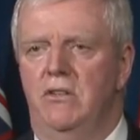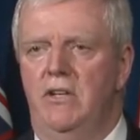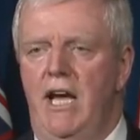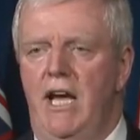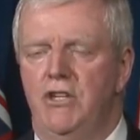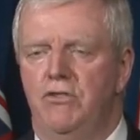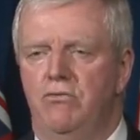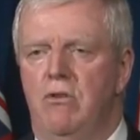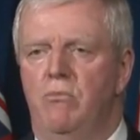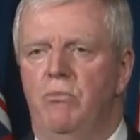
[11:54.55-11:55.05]
and
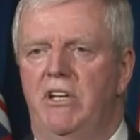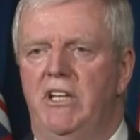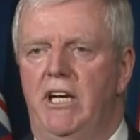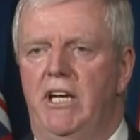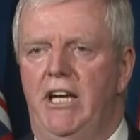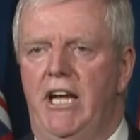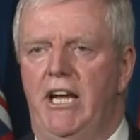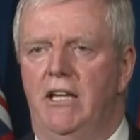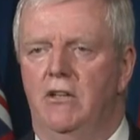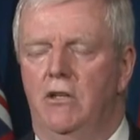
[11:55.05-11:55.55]
that's when we
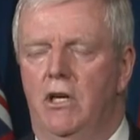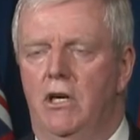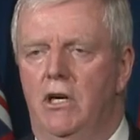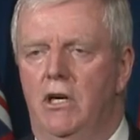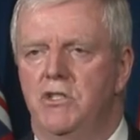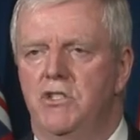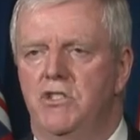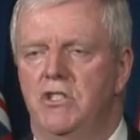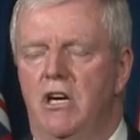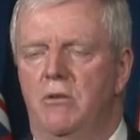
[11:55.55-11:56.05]
get a
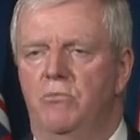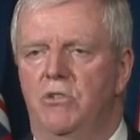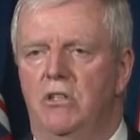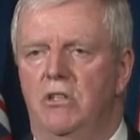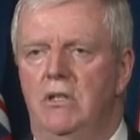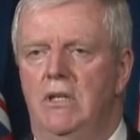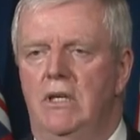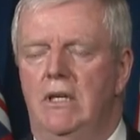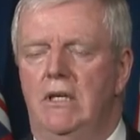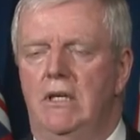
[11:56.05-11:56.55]
large
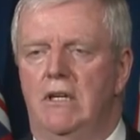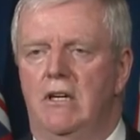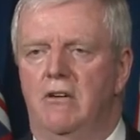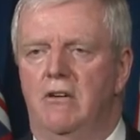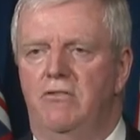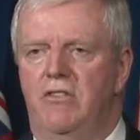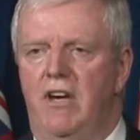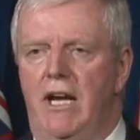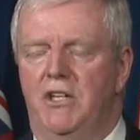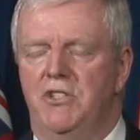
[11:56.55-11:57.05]
number
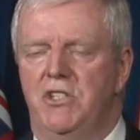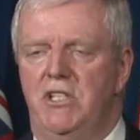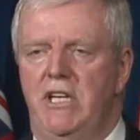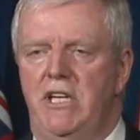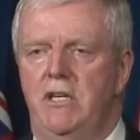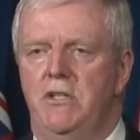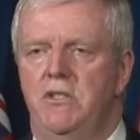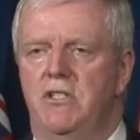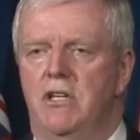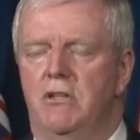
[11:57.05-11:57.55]
of
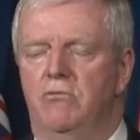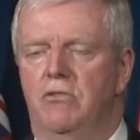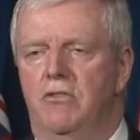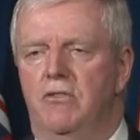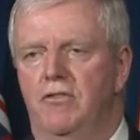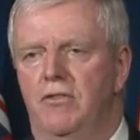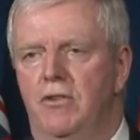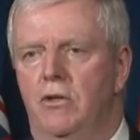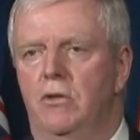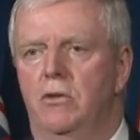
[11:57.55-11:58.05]
vaccines that
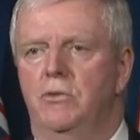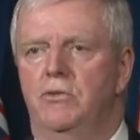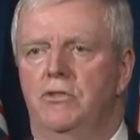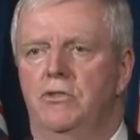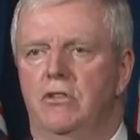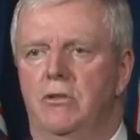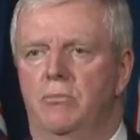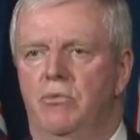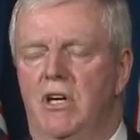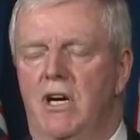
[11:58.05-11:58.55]
will flow
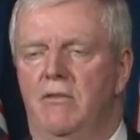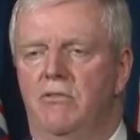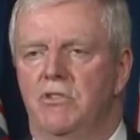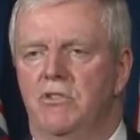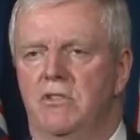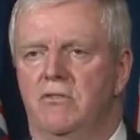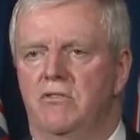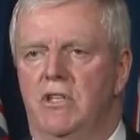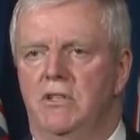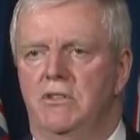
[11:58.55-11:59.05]
to the
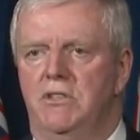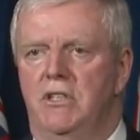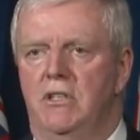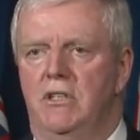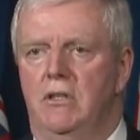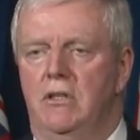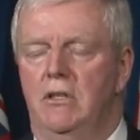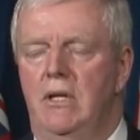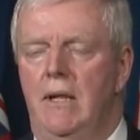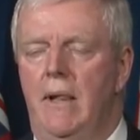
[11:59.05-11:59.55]
province of
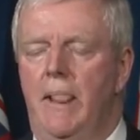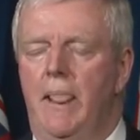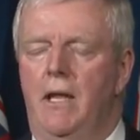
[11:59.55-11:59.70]
Ontario.